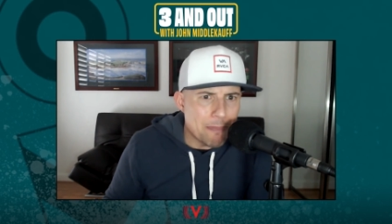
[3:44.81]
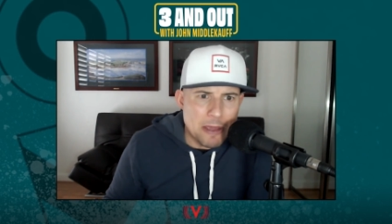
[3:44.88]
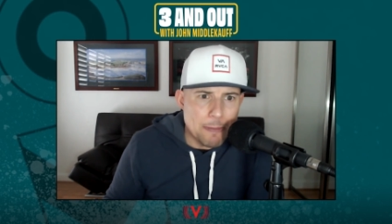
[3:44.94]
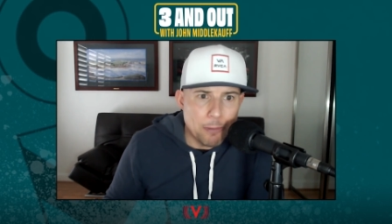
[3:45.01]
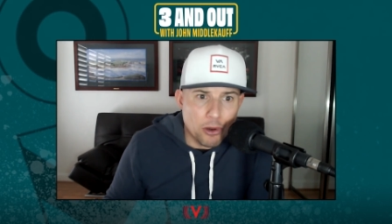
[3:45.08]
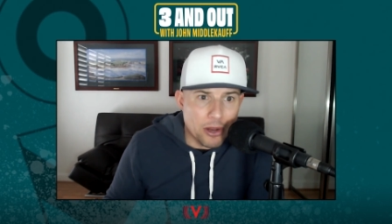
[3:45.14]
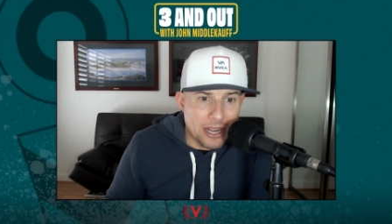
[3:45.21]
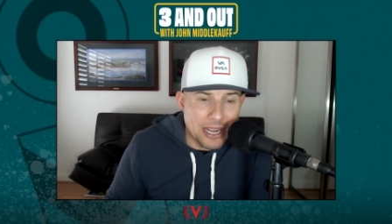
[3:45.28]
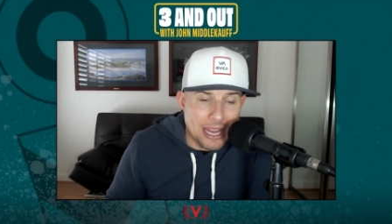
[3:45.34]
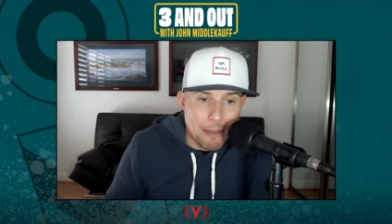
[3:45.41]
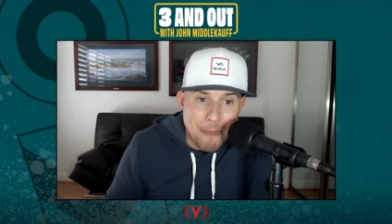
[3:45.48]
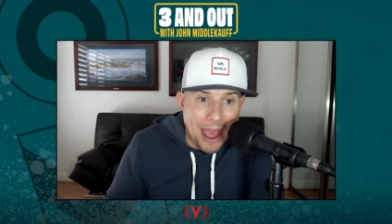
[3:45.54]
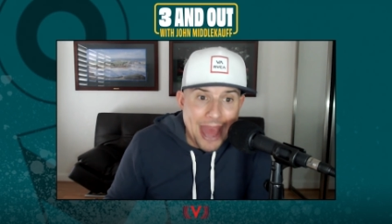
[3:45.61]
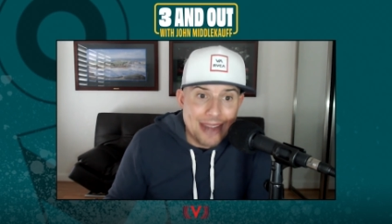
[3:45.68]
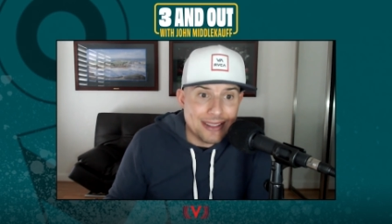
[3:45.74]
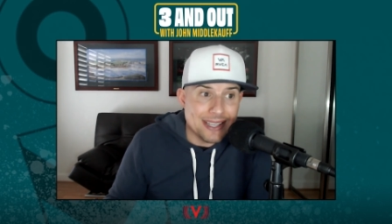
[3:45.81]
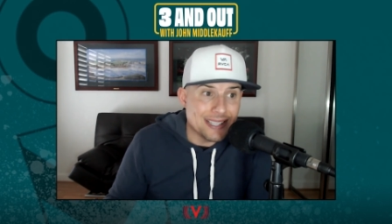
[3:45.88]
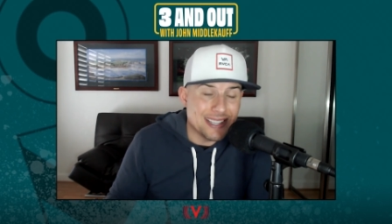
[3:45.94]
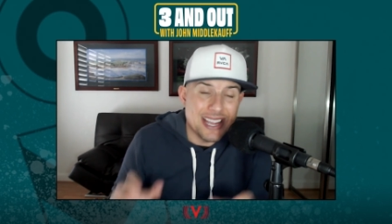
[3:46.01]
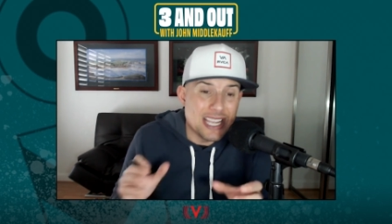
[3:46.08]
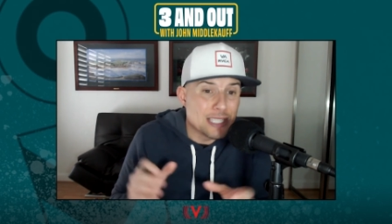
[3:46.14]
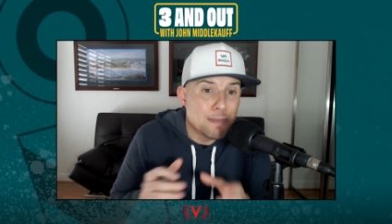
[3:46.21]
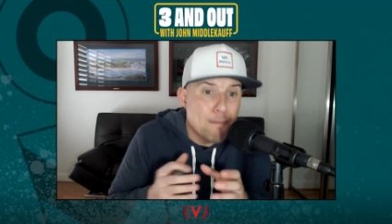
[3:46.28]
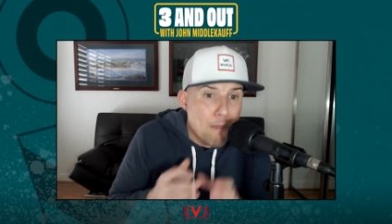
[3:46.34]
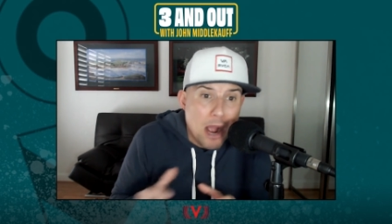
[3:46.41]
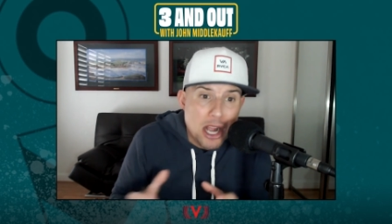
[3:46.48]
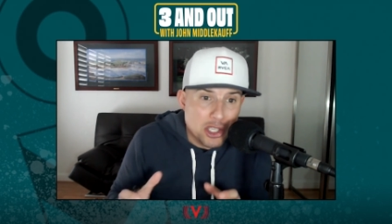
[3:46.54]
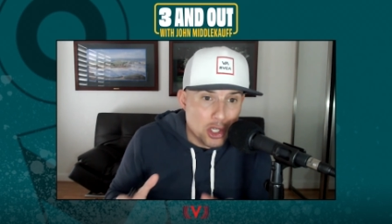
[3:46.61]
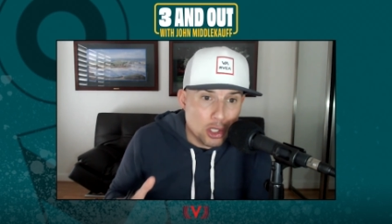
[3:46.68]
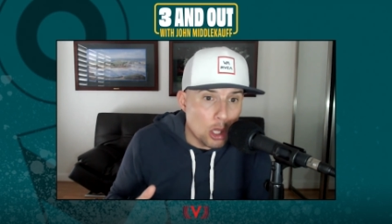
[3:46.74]
people are going to get mad at this, is
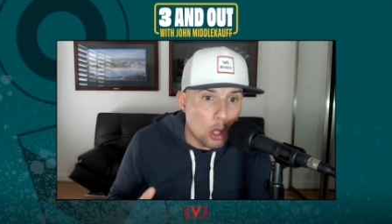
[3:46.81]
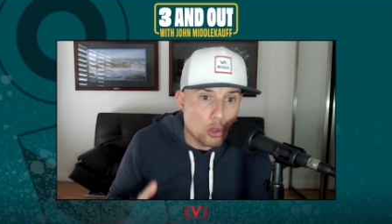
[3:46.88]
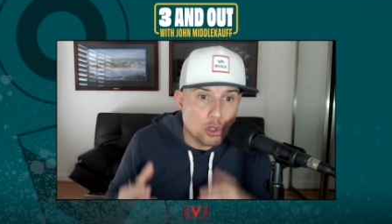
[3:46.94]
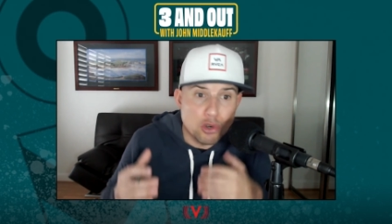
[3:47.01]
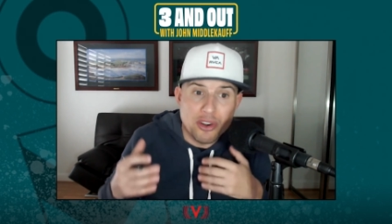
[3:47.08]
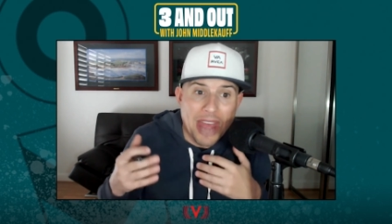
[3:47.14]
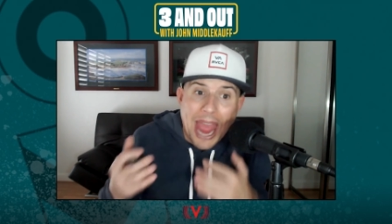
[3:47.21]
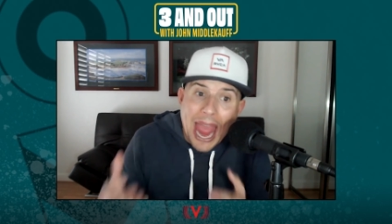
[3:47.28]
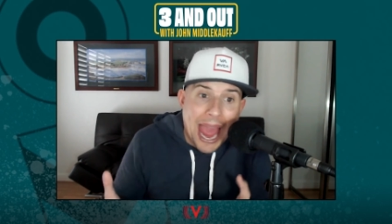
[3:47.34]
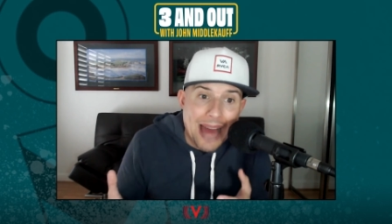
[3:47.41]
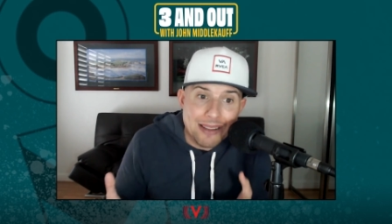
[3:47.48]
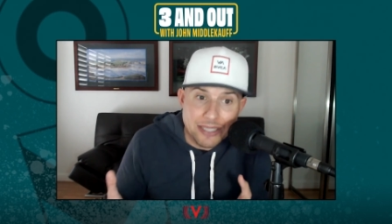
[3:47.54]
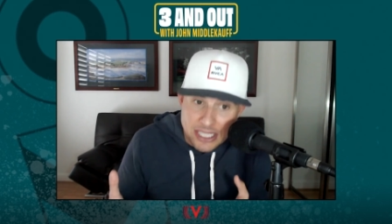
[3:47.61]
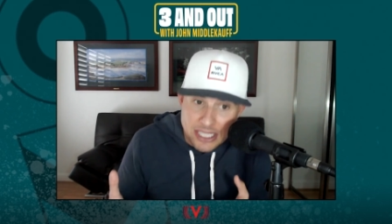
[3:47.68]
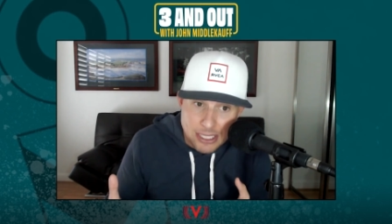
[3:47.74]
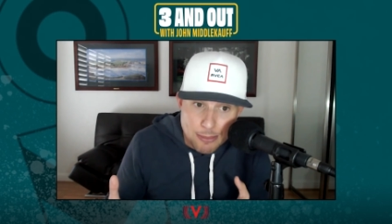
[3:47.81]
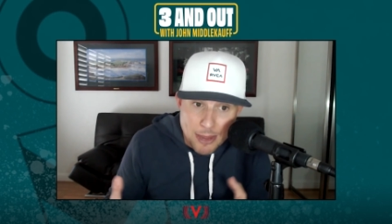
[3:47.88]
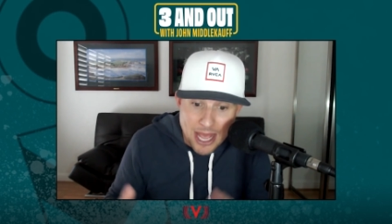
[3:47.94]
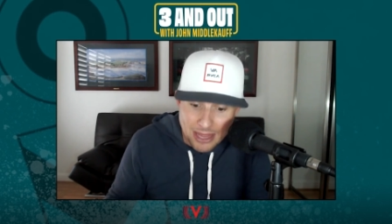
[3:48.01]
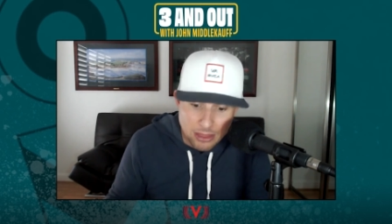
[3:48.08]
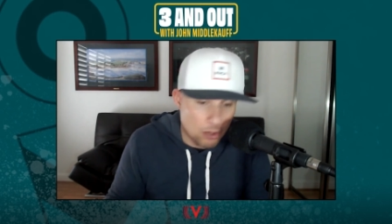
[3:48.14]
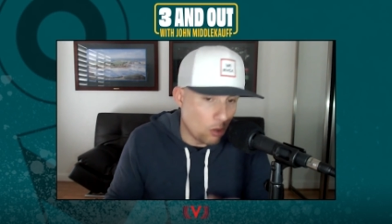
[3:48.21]
much closer to Alex Smith,